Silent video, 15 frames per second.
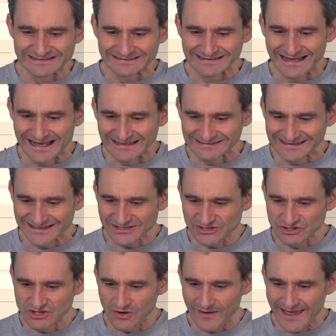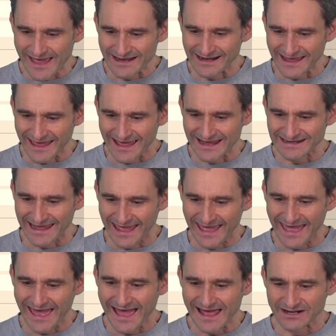Let's go ahead and
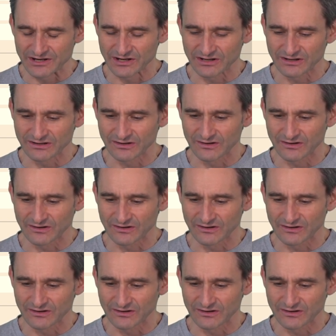add